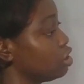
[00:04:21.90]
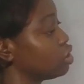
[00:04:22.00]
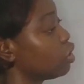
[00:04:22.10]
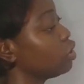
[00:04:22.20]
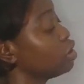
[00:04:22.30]

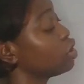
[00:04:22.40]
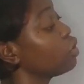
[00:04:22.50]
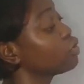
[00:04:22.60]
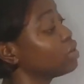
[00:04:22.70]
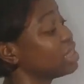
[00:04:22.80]
is
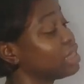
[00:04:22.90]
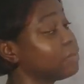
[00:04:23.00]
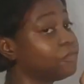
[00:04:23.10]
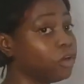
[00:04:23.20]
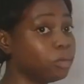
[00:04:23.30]
also the
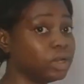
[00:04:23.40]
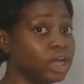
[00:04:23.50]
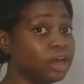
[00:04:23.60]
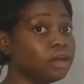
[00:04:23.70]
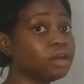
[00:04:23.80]
same
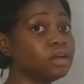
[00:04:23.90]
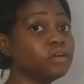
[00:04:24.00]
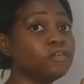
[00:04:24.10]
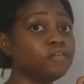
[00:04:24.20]
formula